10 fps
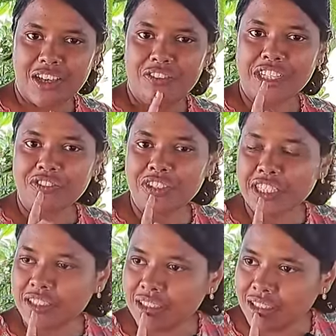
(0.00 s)
When
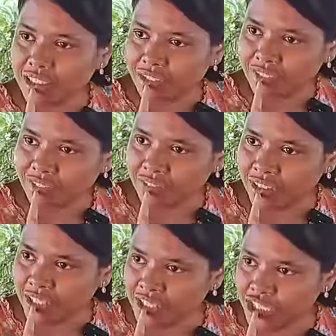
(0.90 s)
when
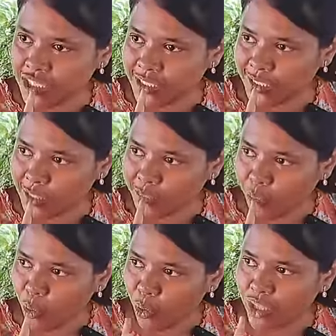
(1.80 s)
when Jesus
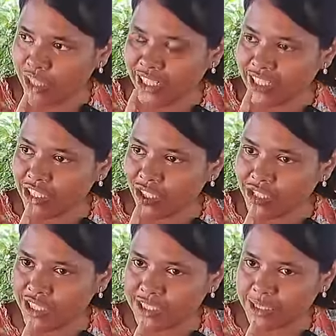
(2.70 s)
spoke, he did
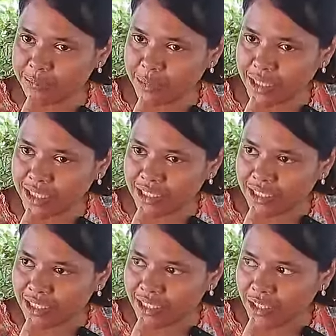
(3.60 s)
not just speak.
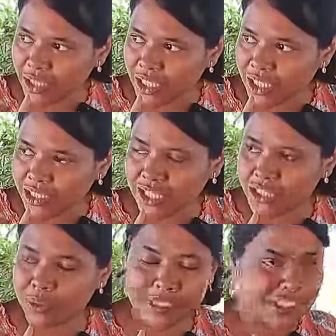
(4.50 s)

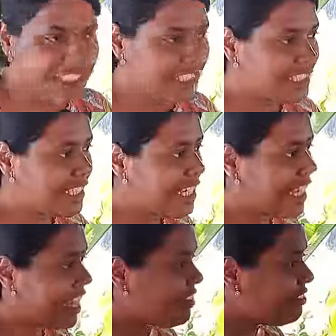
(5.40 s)
That's why Jesus
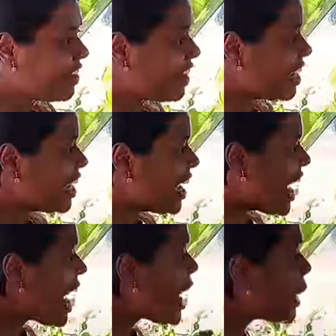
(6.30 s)
said every
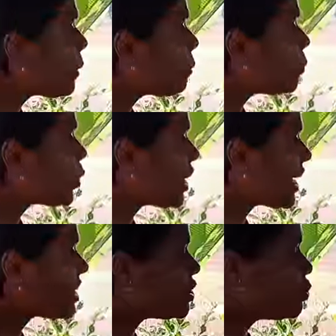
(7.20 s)

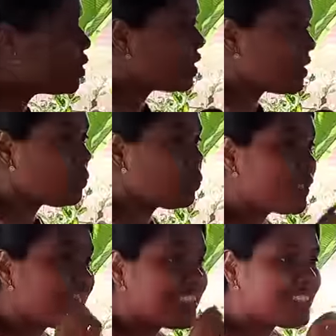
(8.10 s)
unproductive word,
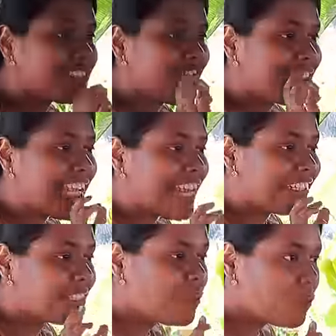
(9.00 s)
words which
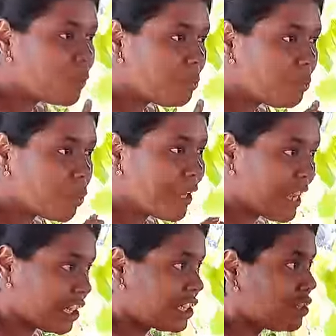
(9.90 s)
has no
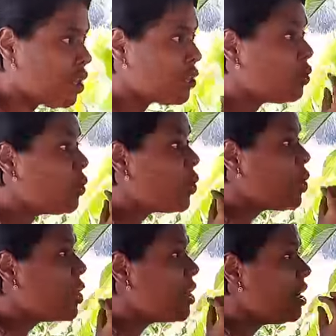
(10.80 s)
protection or no
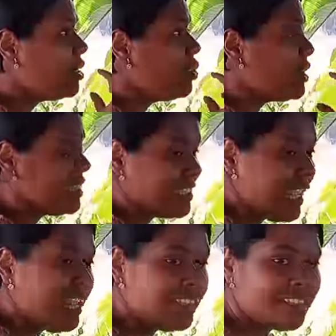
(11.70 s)
no
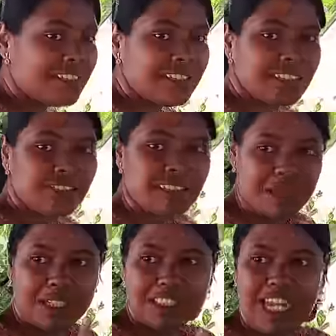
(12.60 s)
result will
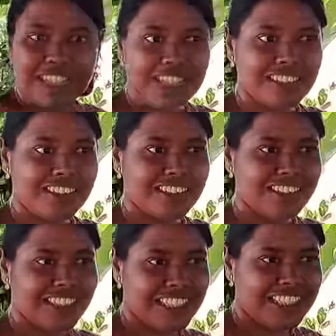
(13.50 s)
be judged.
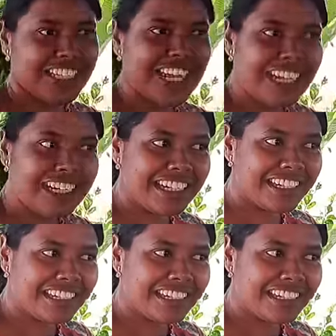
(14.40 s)
Did he say that?